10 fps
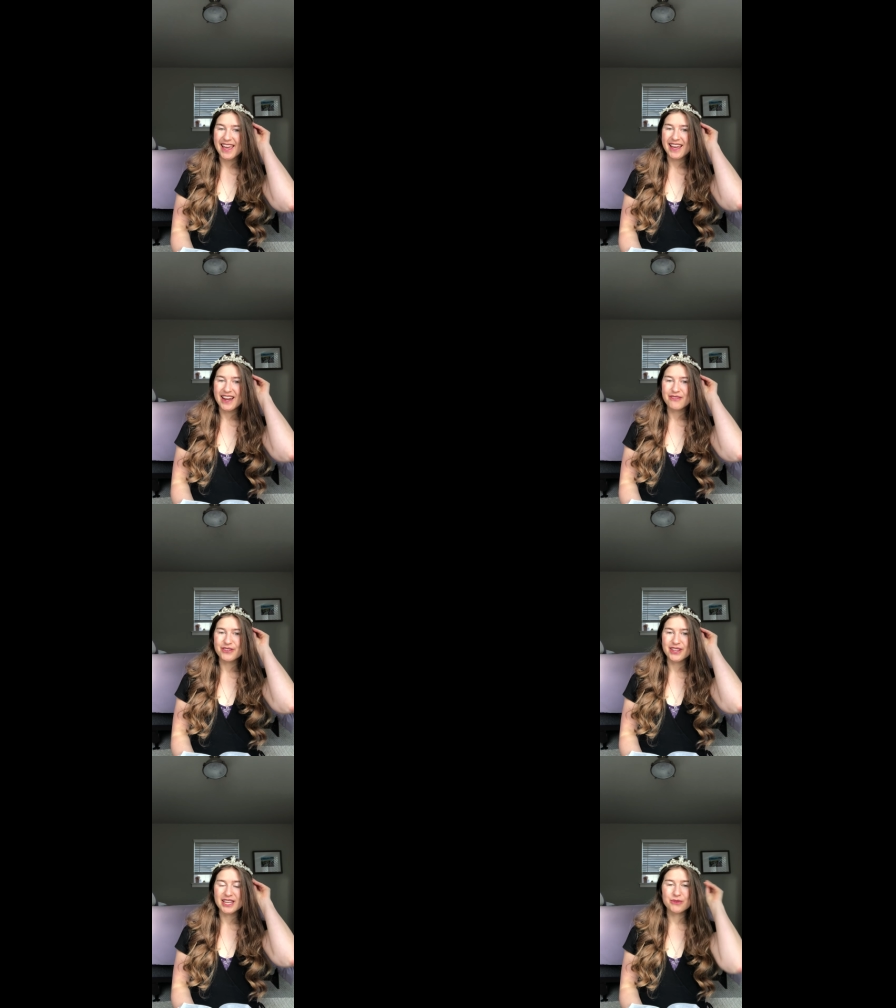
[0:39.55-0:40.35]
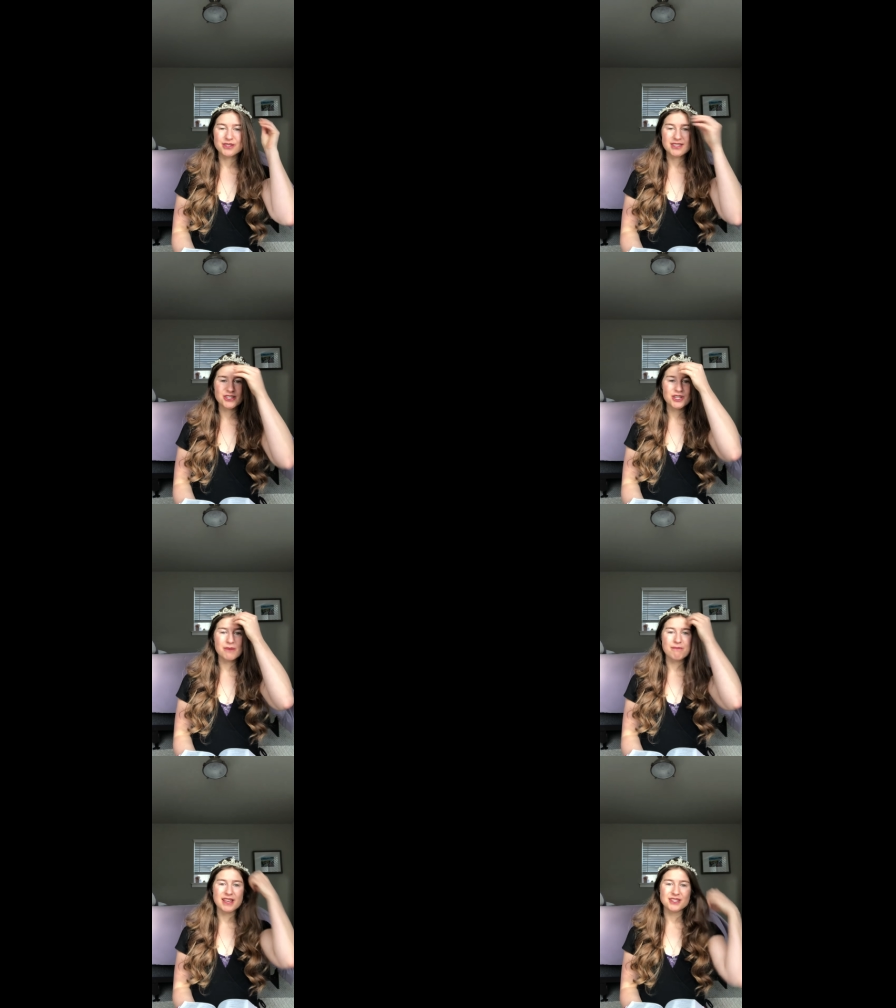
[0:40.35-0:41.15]
And I feel like it was such an
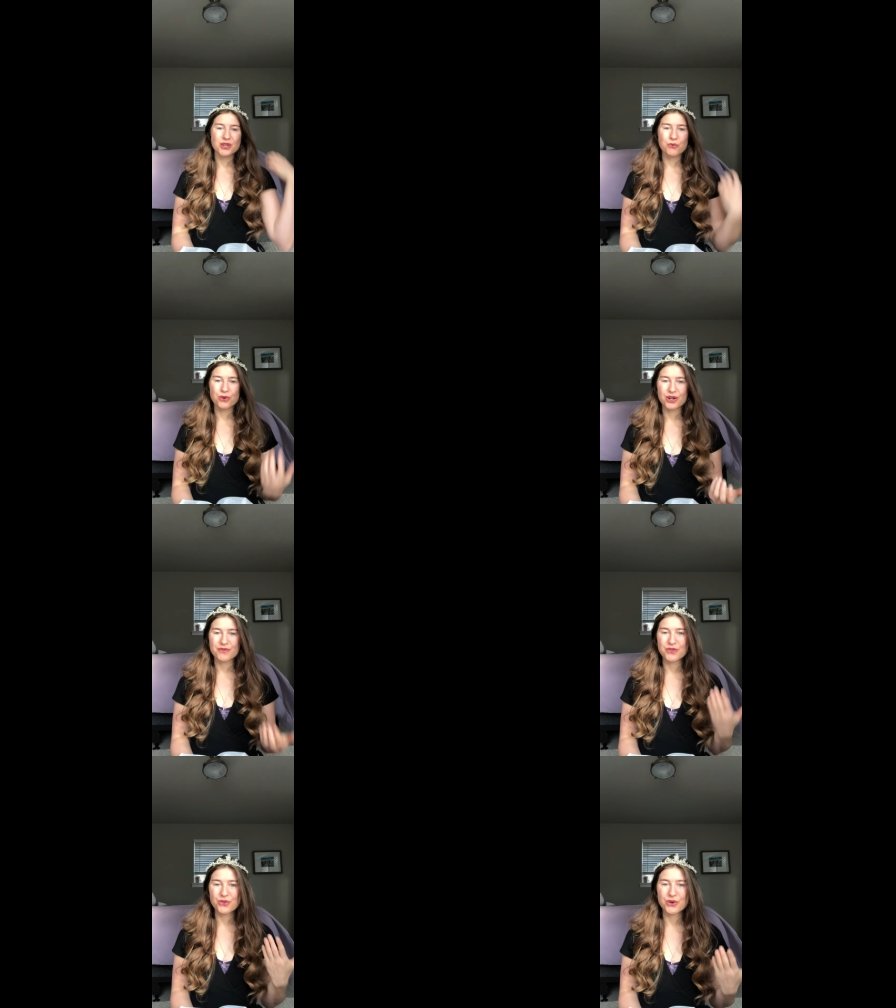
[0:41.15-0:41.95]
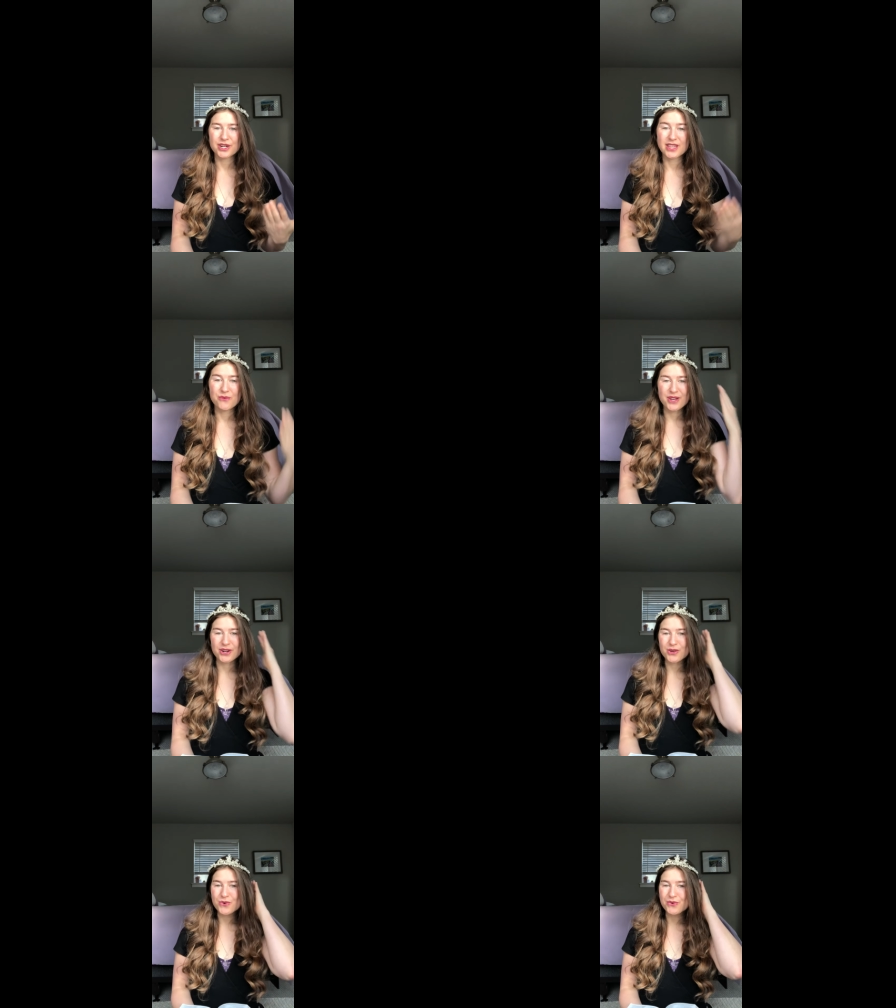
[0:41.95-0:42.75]
amazing word of the Lord that we
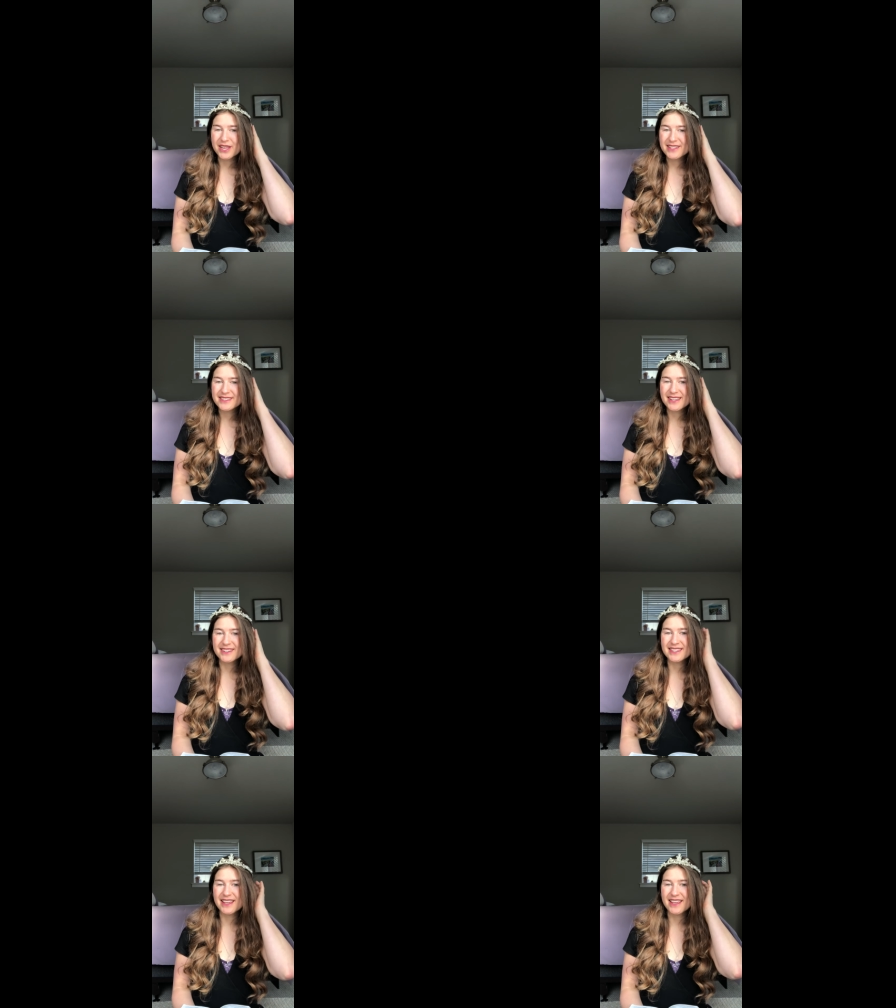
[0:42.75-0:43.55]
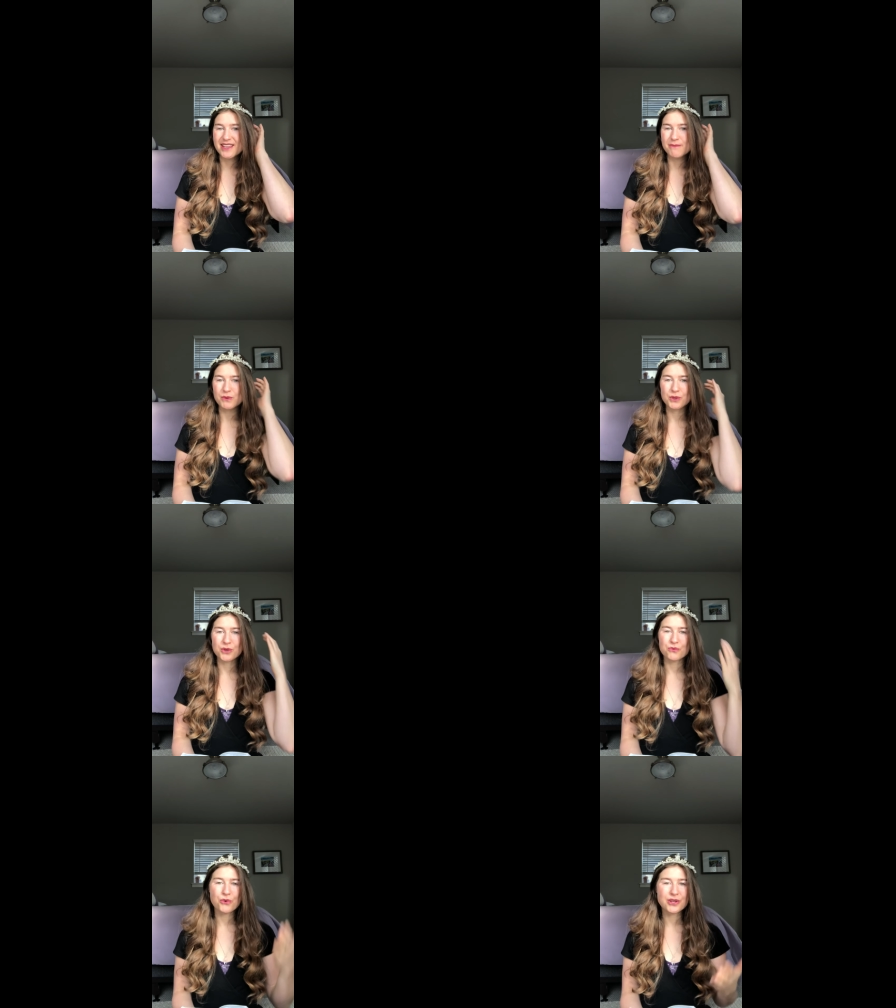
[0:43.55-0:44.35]
are queens unto him and we
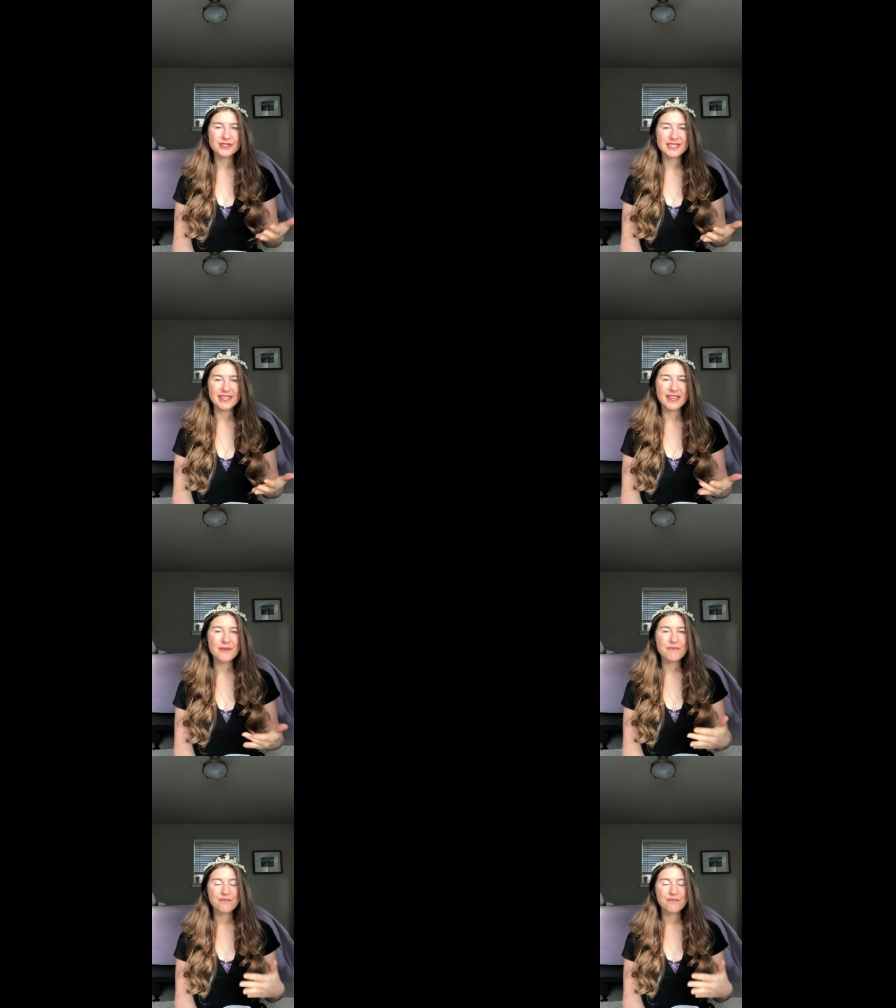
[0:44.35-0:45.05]
are royalty.